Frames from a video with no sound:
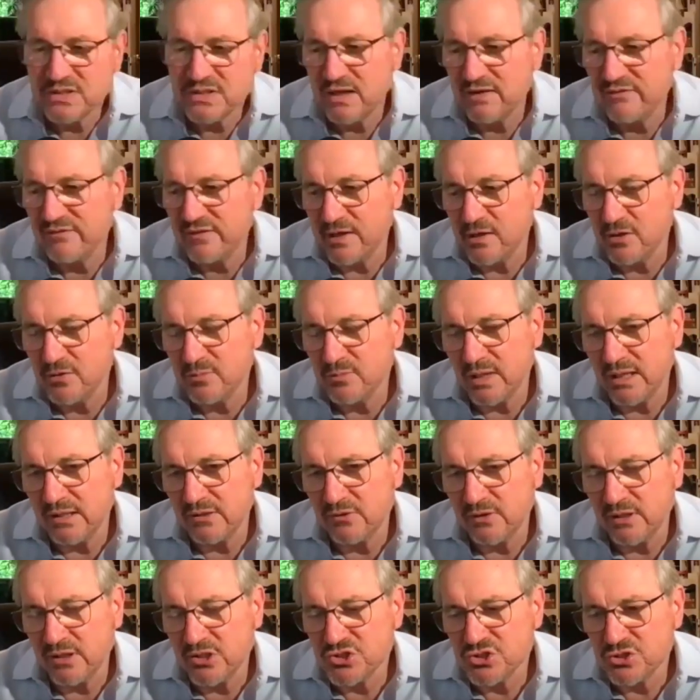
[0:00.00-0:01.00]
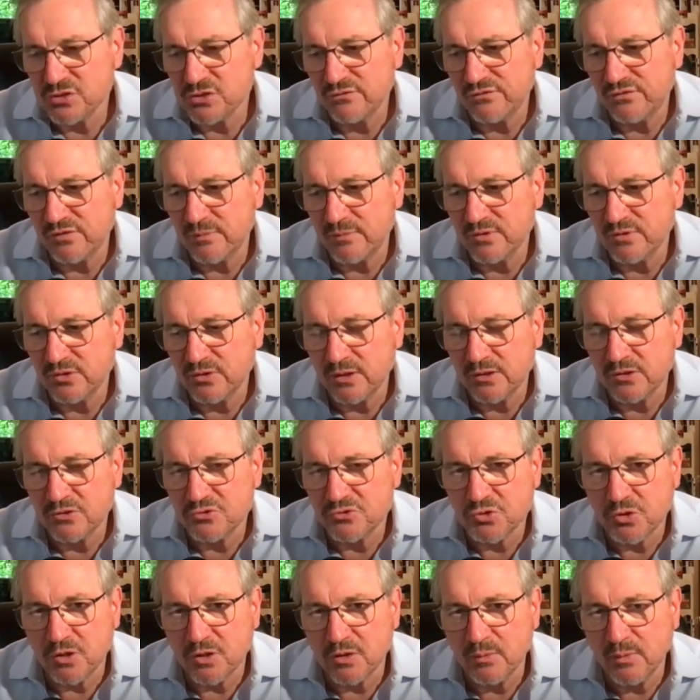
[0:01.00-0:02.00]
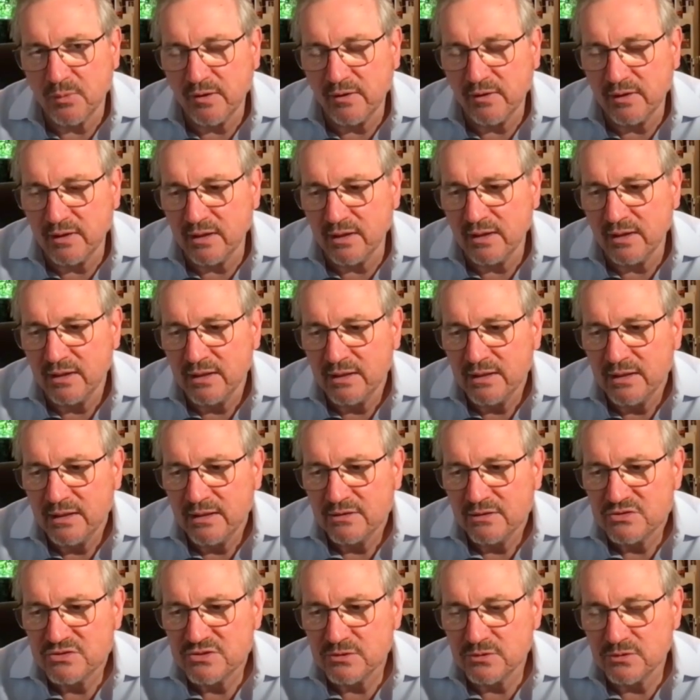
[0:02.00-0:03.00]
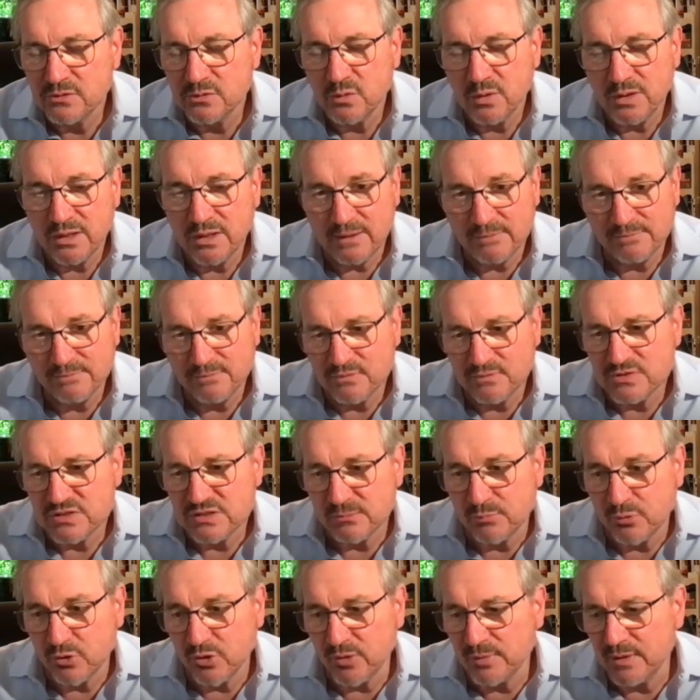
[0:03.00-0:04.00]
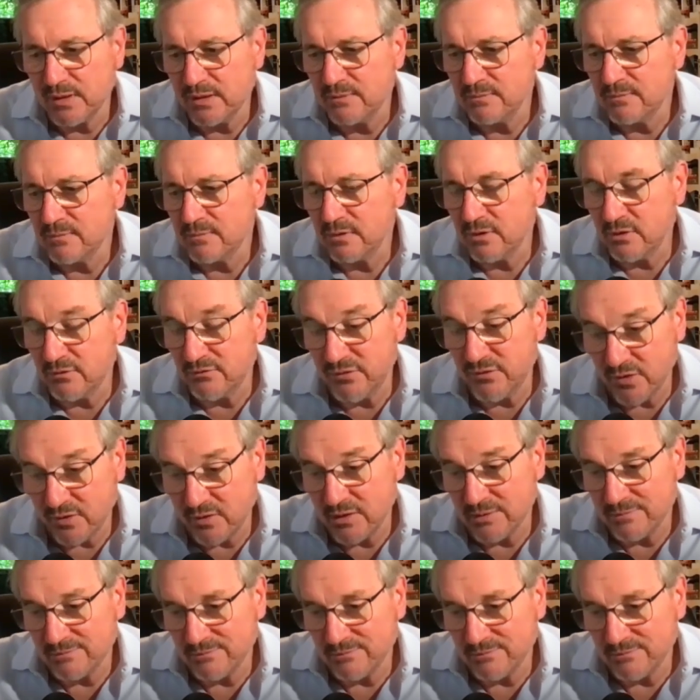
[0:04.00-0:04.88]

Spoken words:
have out-migration from the Greater Toronto Area to suburban, you know, very